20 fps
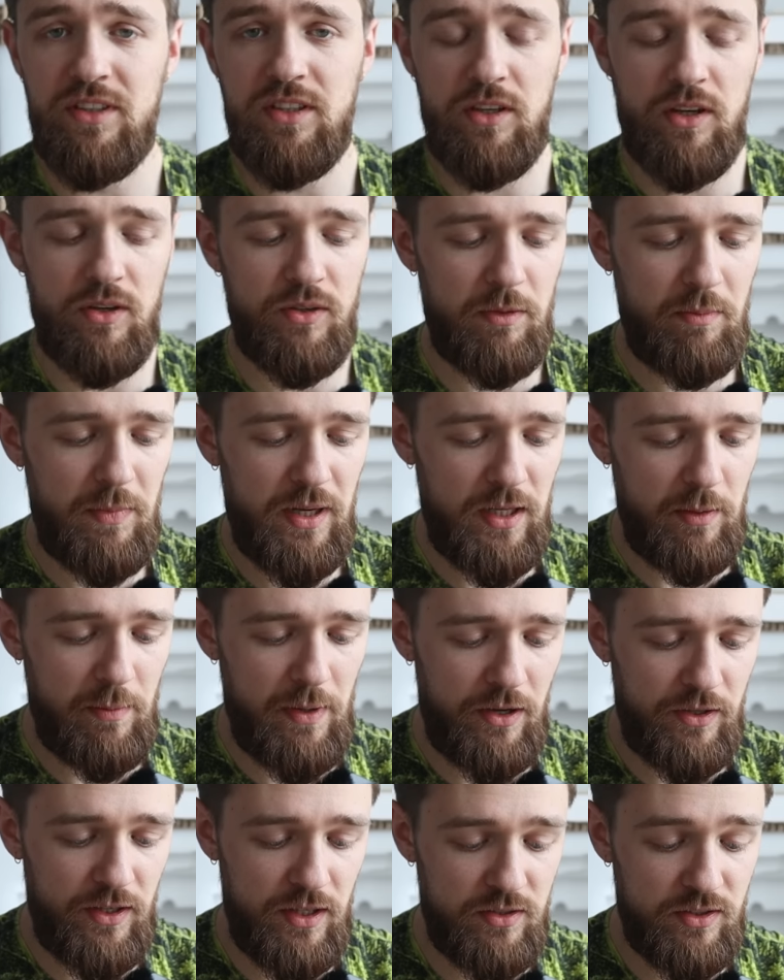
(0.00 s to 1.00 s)
video they made
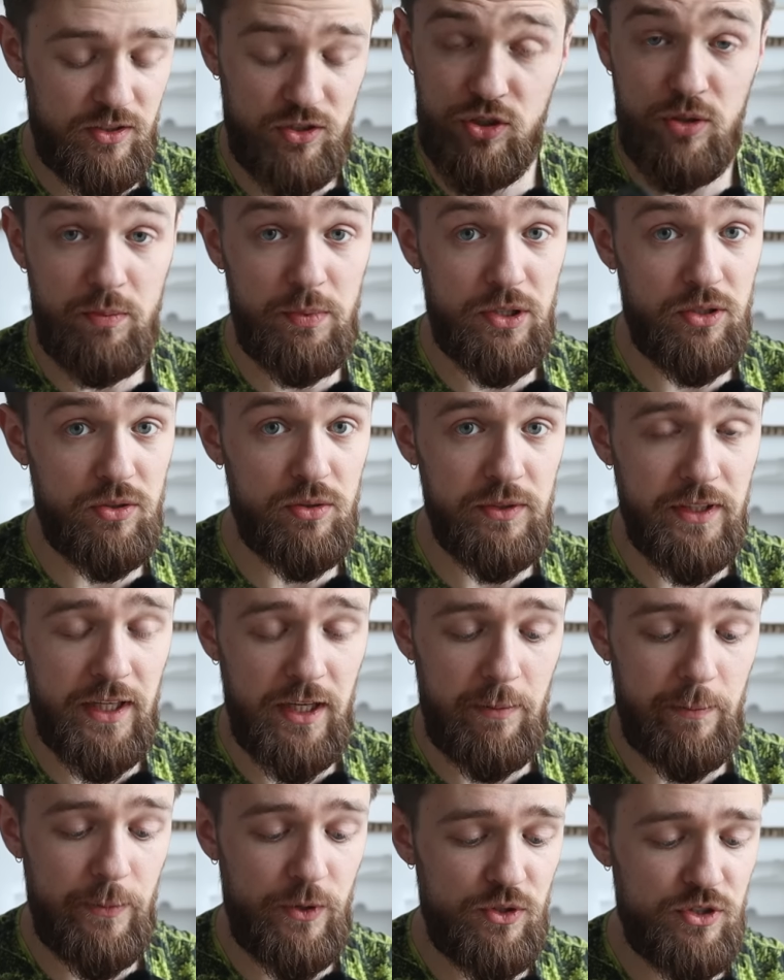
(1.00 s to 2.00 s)
about it. Super cool
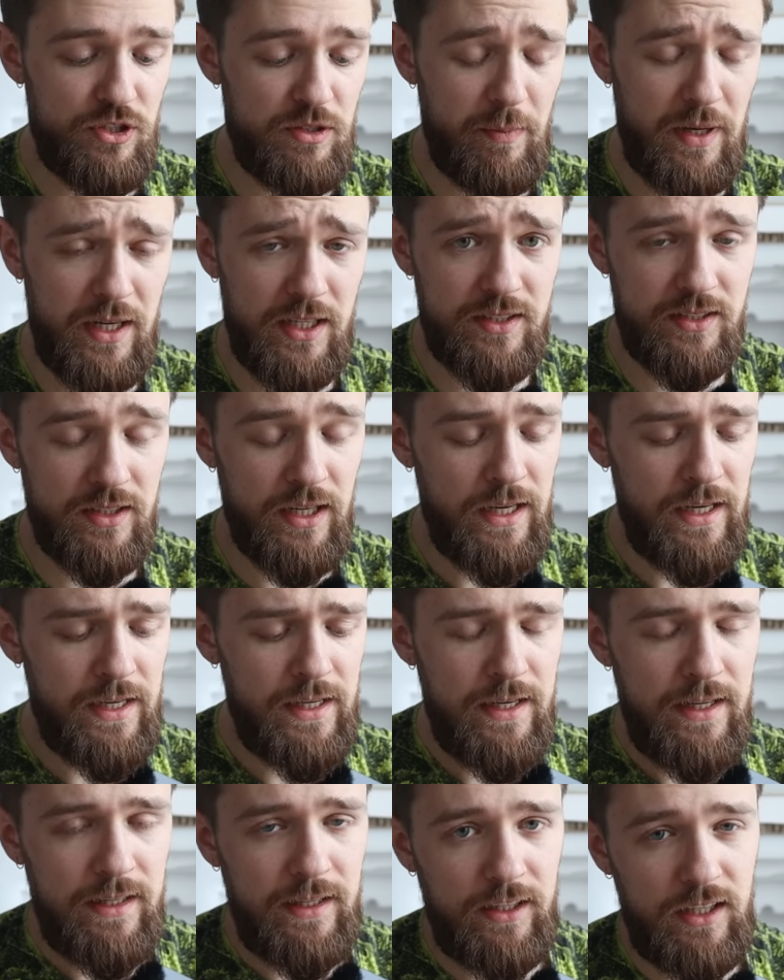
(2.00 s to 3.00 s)
that InMotion makes
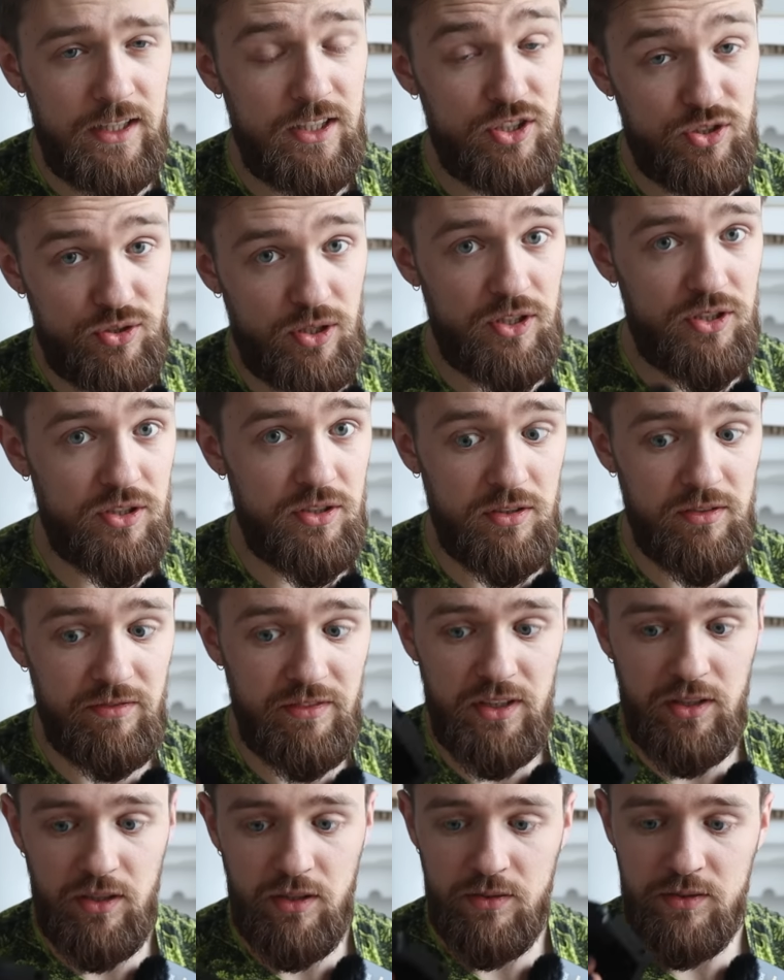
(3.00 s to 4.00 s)
like instructional
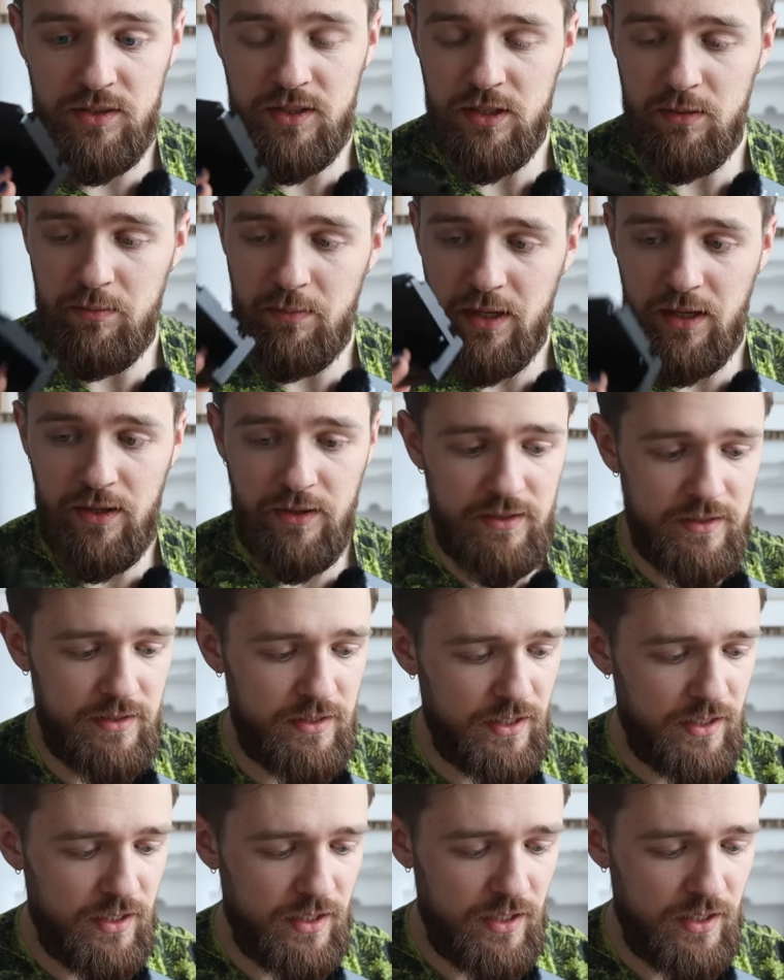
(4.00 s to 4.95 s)
videos about,